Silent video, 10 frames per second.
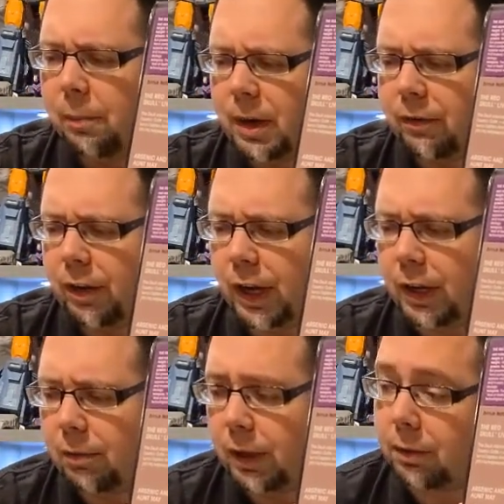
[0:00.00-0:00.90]
Even
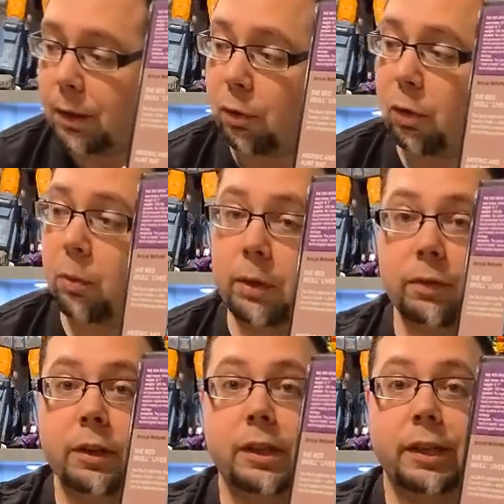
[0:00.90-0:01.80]
like the Thor one,
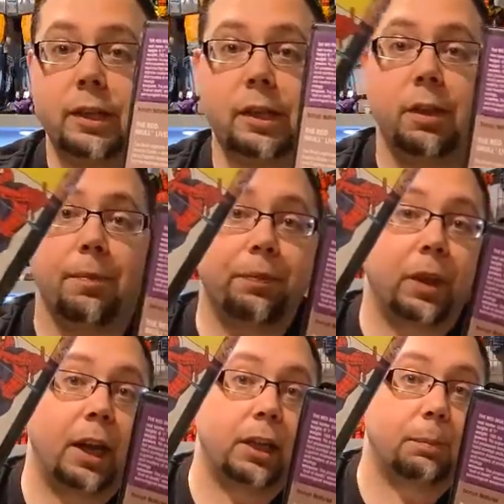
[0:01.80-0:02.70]
for instance,
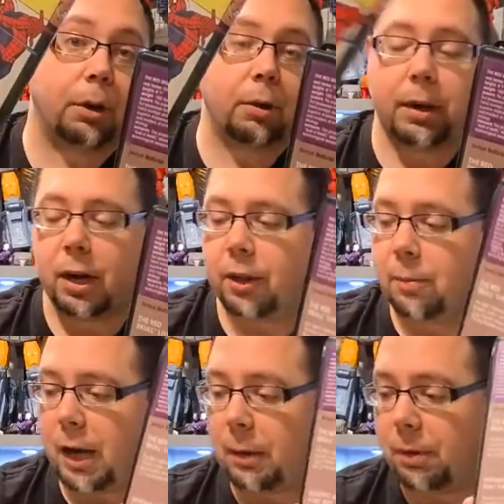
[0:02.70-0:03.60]
has Spider-Man on the back.